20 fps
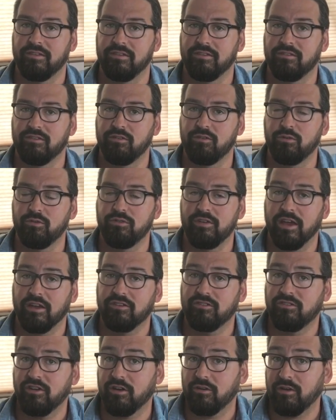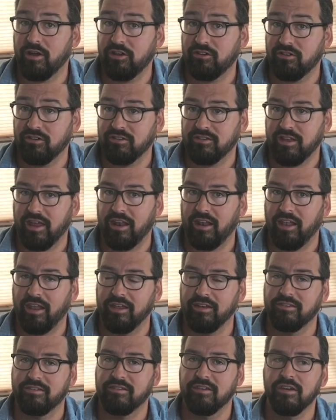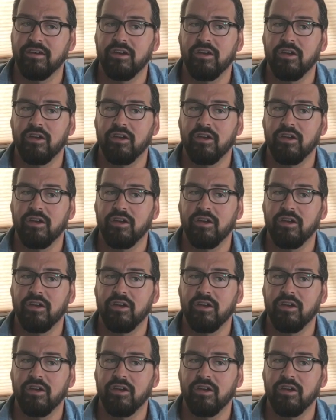These new next generation satellites